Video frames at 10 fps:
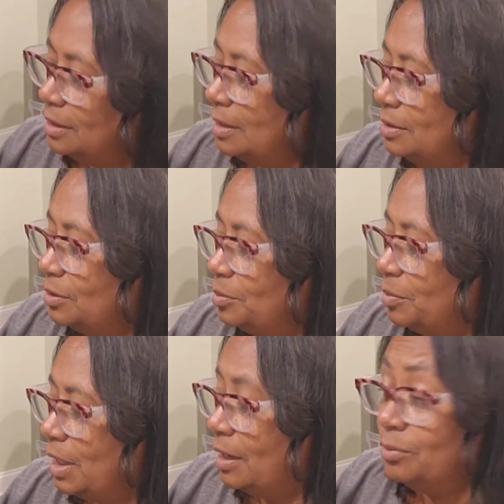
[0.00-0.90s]
Um,
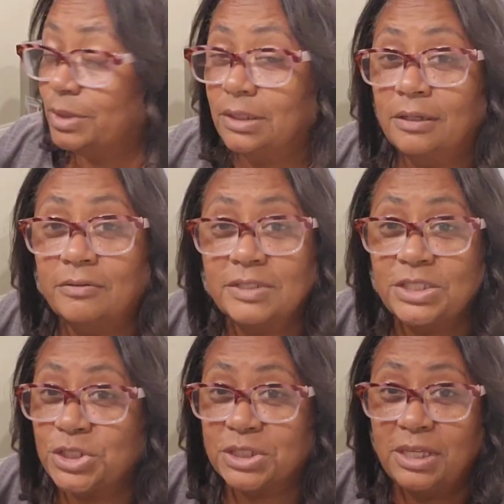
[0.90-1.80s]
I would love
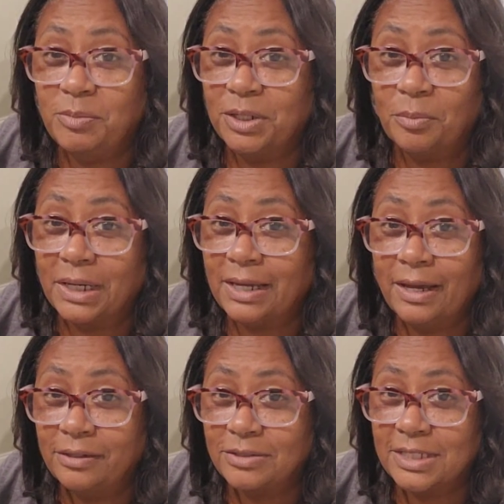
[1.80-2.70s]
to just keep it on my
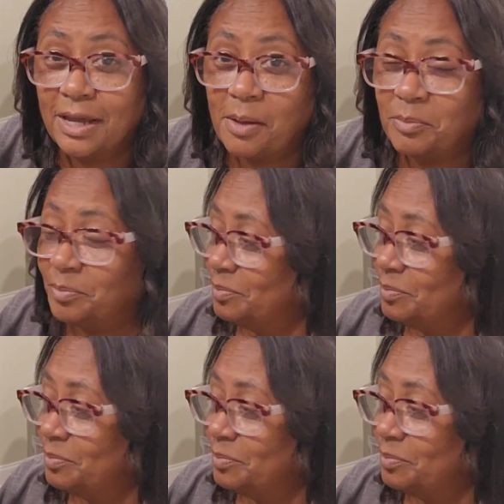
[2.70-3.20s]
countertop.